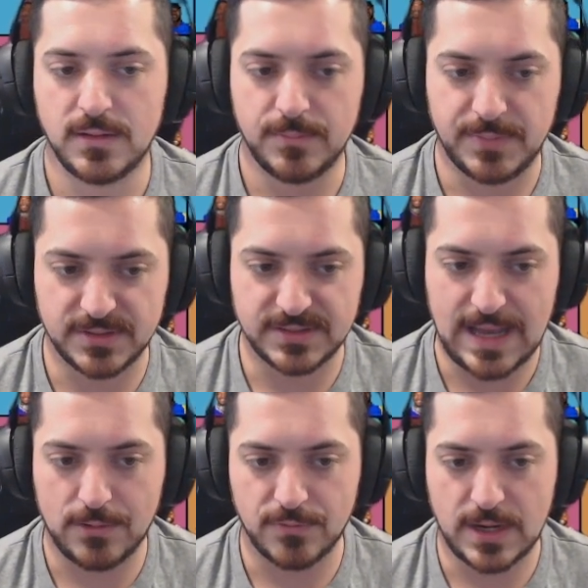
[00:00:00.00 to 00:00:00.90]
Build
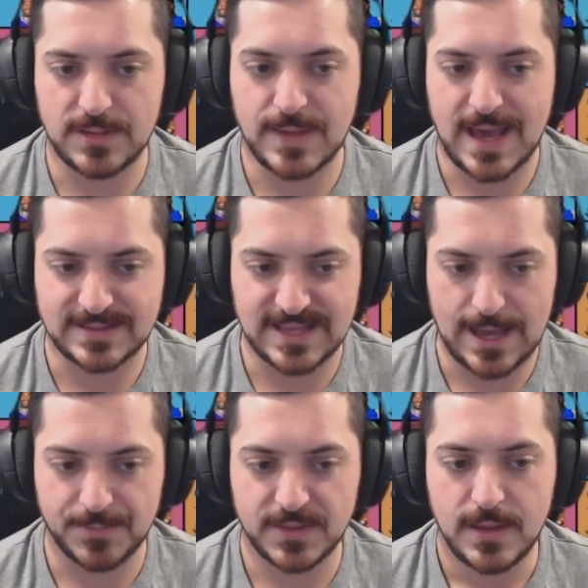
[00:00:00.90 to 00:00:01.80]
our running back
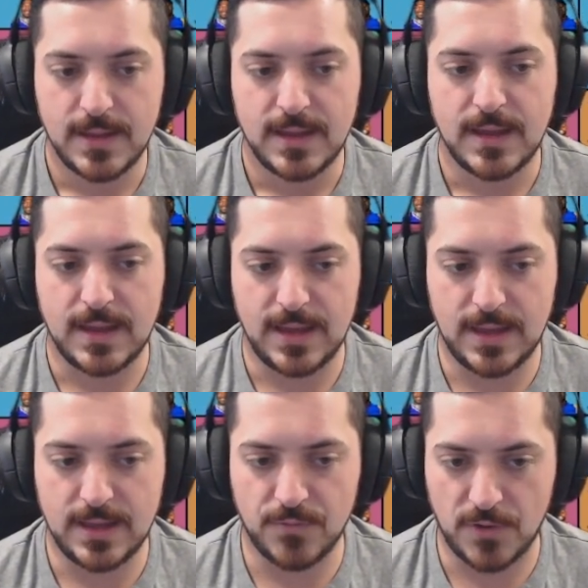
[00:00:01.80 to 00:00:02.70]
depth.
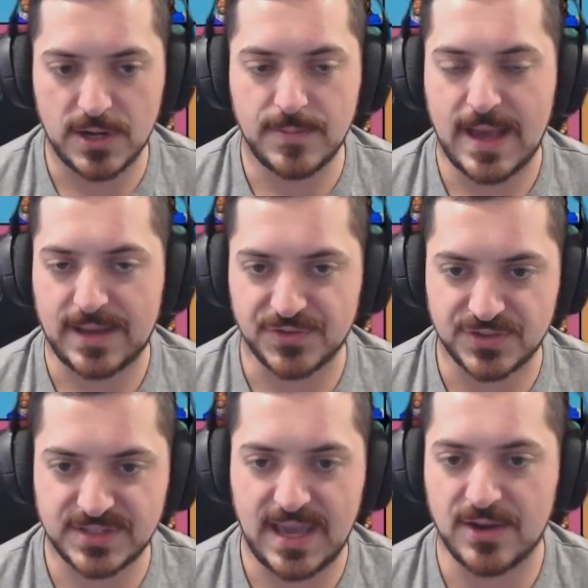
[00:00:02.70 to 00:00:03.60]
Running back is
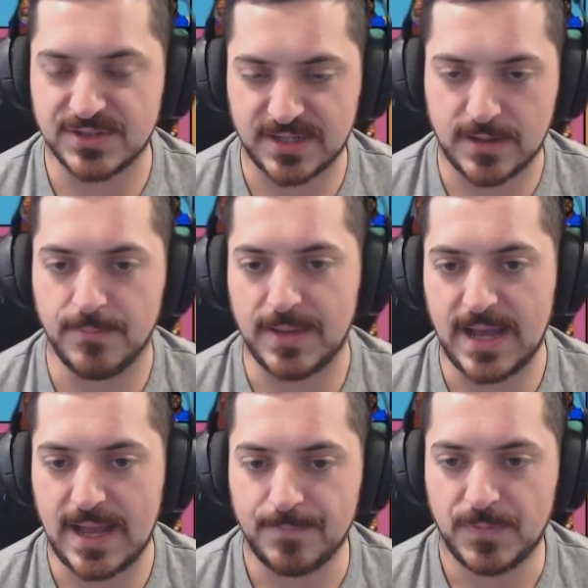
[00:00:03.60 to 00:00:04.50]
scarce to come
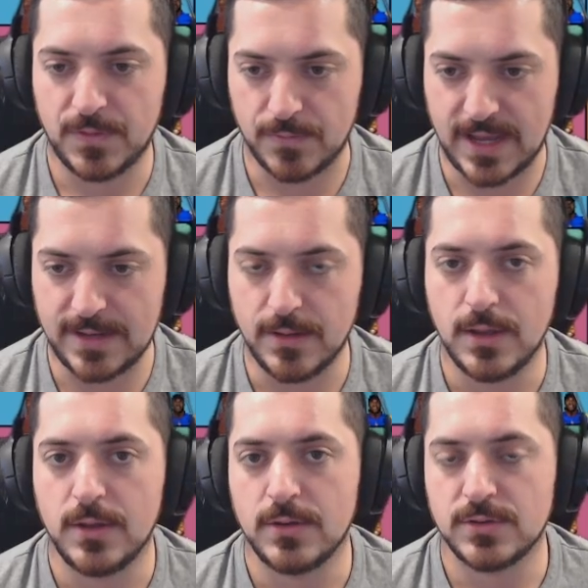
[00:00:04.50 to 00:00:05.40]
by, right?
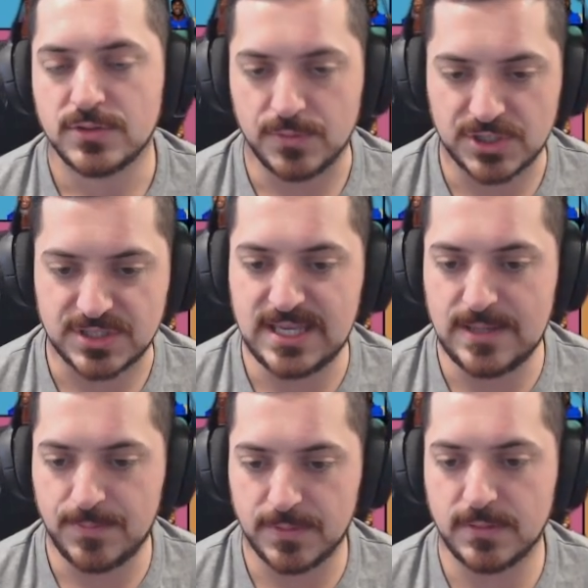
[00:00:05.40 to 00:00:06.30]
So we just
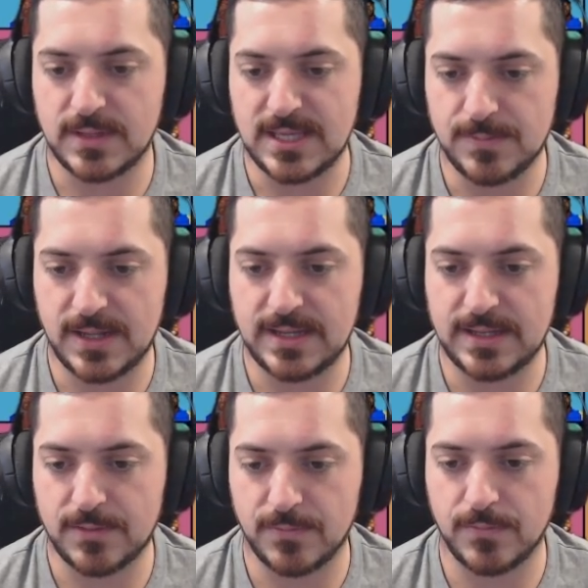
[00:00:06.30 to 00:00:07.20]
keep letting
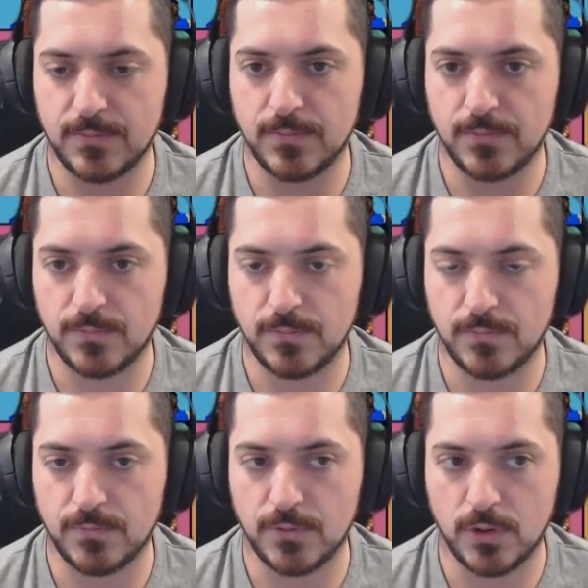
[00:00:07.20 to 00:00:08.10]
it
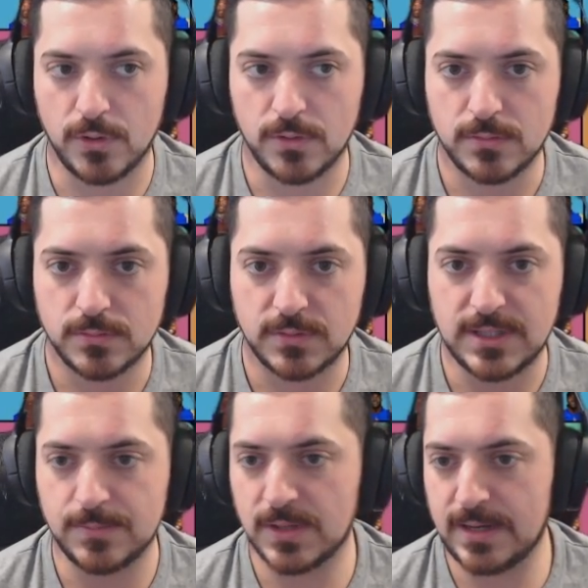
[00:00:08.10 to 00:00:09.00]
roll.
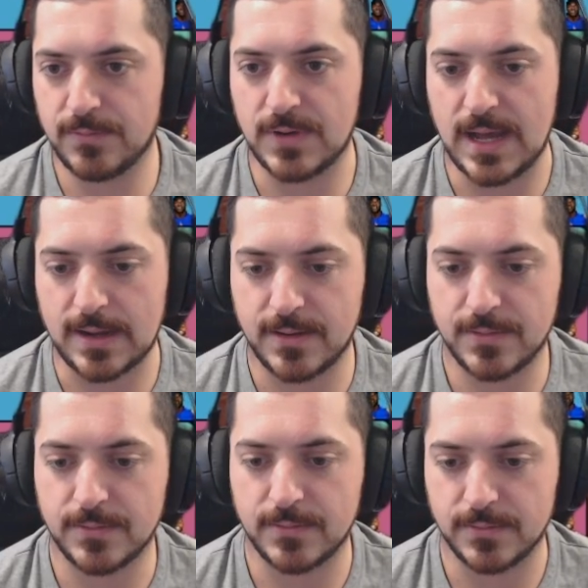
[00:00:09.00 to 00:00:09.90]
Keep letting it rock.
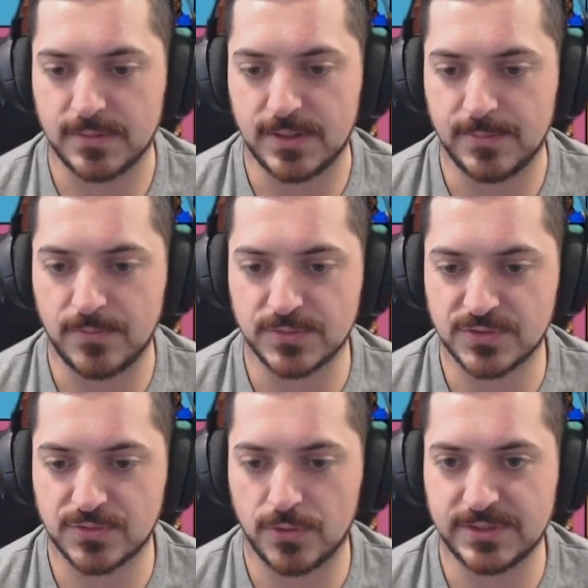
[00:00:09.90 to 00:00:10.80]
Let me
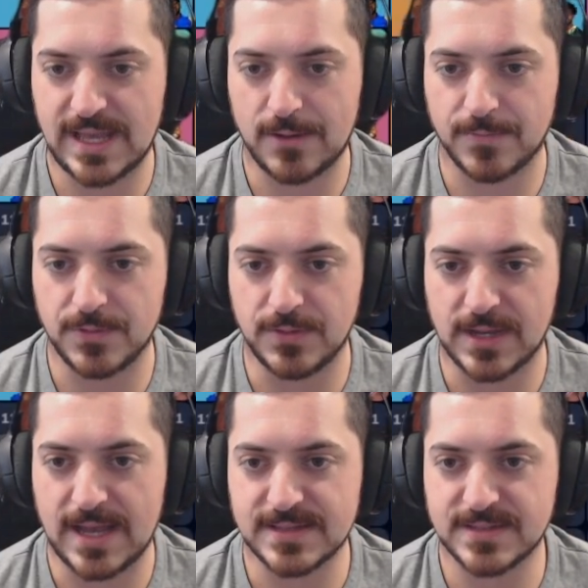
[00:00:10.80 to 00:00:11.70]
scroll down for you
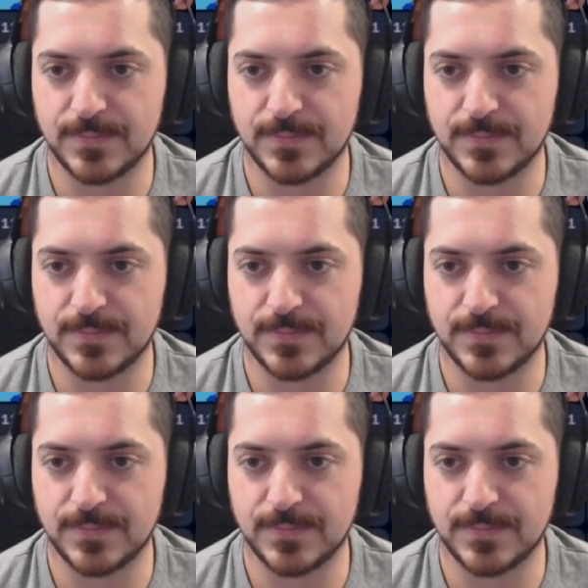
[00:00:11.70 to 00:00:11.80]
guys.